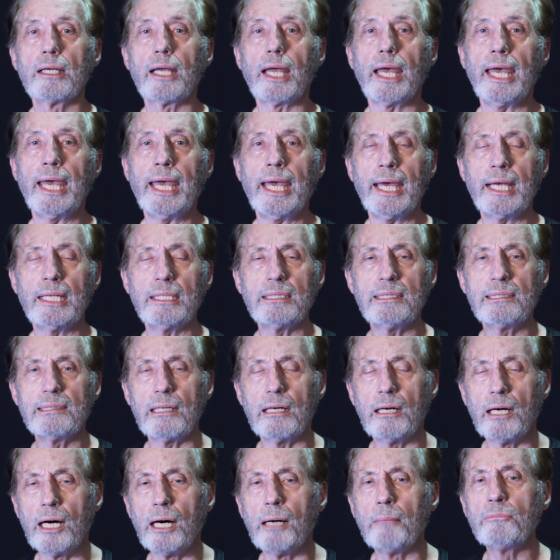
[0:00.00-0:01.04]
And
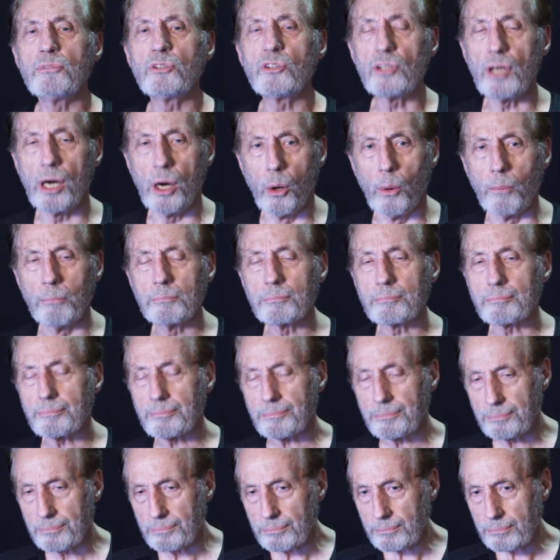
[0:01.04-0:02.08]
so,
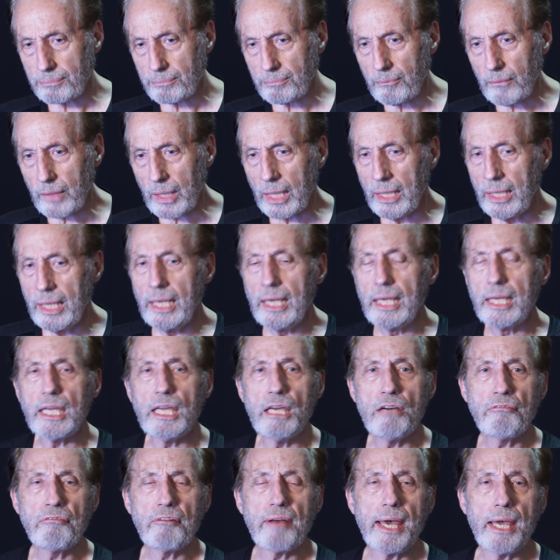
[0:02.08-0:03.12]
if